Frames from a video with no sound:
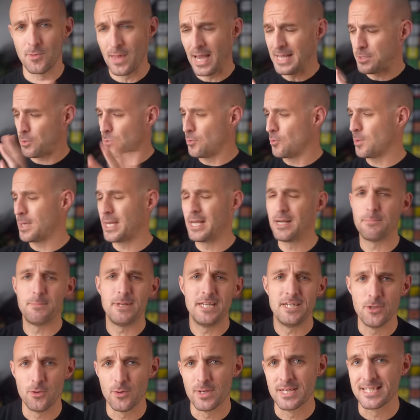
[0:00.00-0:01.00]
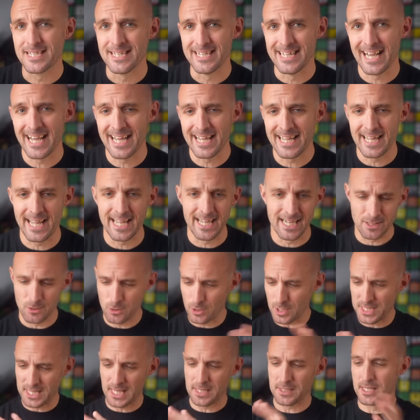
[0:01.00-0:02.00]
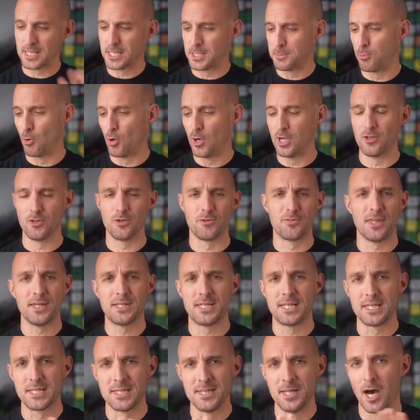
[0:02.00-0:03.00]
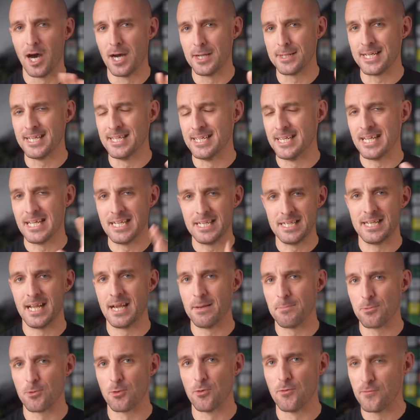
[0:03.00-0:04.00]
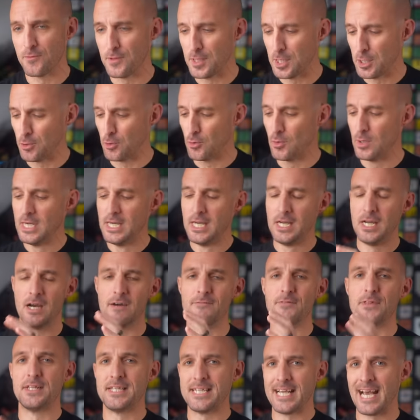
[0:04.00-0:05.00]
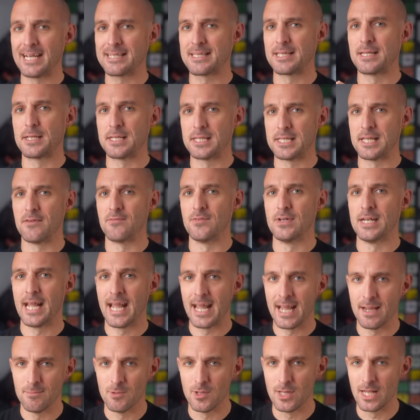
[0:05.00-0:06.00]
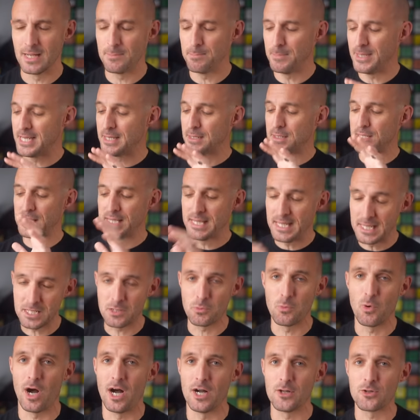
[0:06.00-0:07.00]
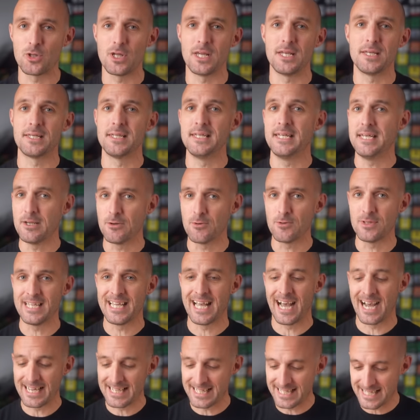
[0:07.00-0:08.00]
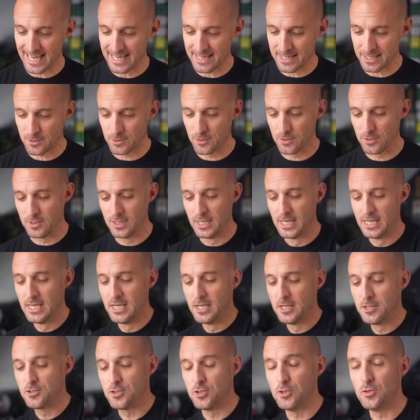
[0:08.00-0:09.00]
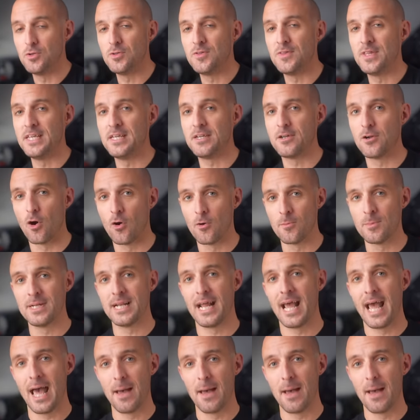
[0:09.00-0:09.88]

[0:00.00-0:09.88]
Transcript: that's what we're gonna be doing today, and just as a spoiler, this is not an in-depth review of the Tactix 7 AMOLED because this watch is nearly identical to the Garmin